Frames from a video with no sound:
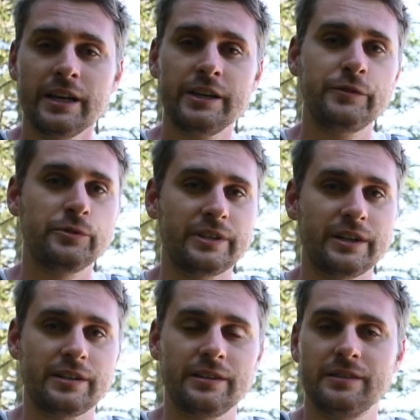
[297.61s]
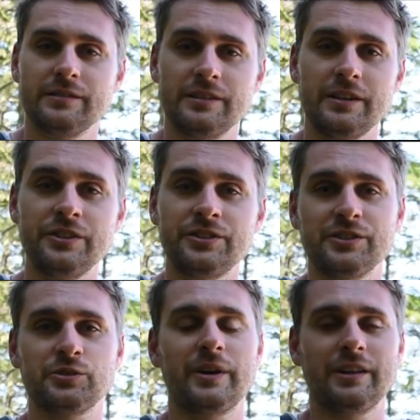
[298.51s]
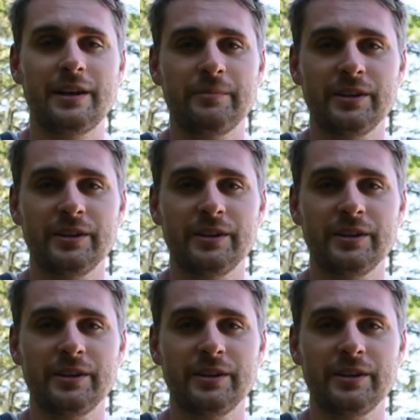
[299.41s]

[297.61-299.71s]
If you did, the easiest way to let